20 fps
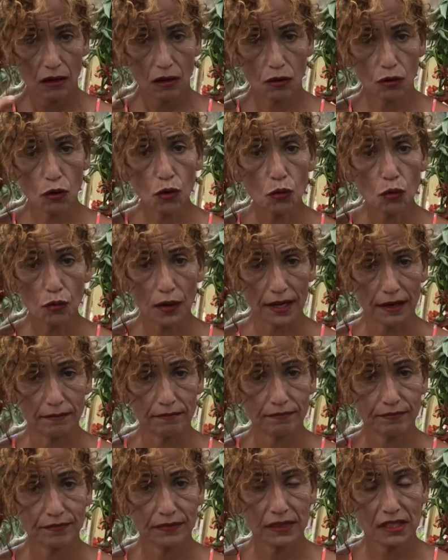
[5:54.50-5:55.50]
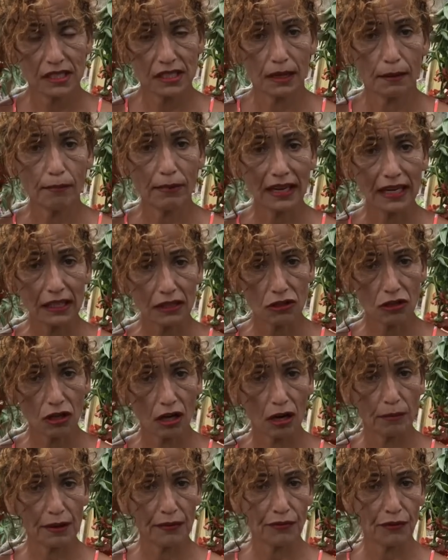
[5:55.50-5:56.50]
Root watering. Somebody
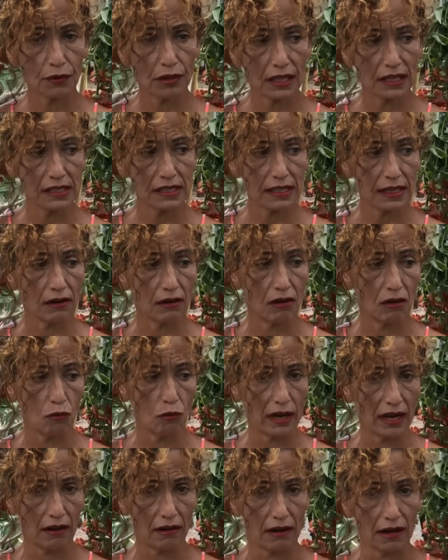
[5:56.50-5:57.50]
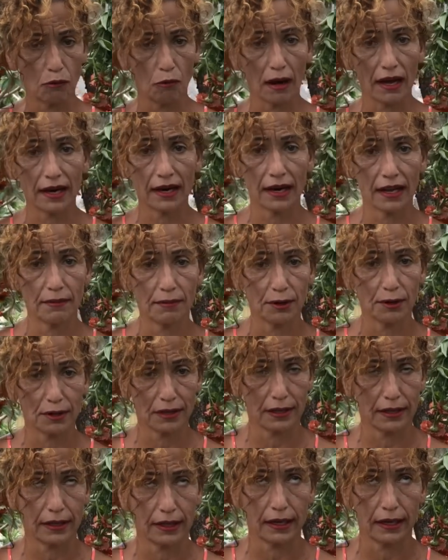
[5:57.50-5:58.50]
told me a few days ago, well, I water every
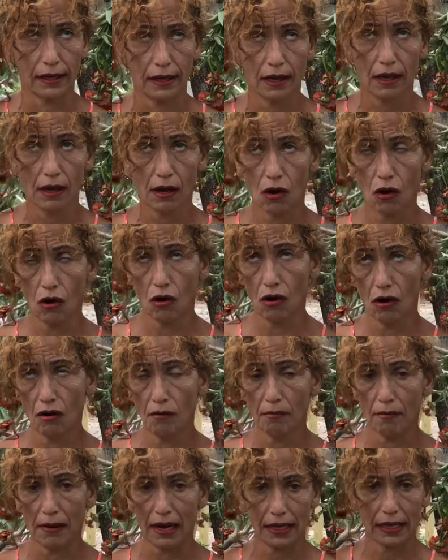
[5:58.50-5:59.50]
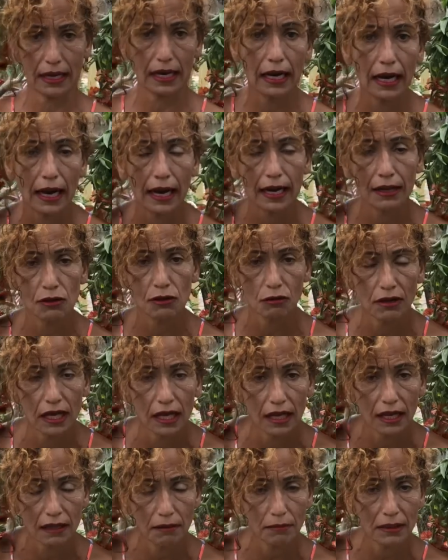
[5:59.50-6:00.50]
other day. Oh my God, you
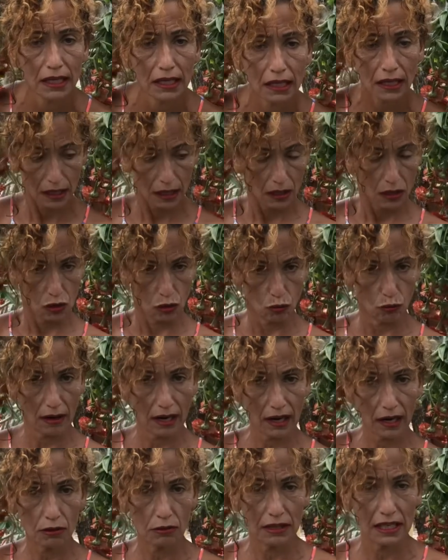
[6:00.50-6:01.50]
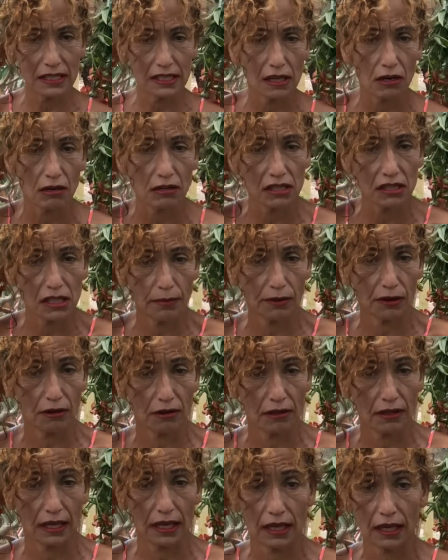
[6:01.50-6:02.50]
kidding me? You water your desert rose every
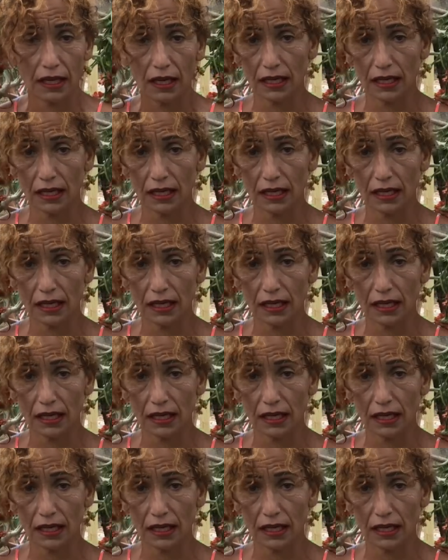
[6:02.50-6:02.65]
other day?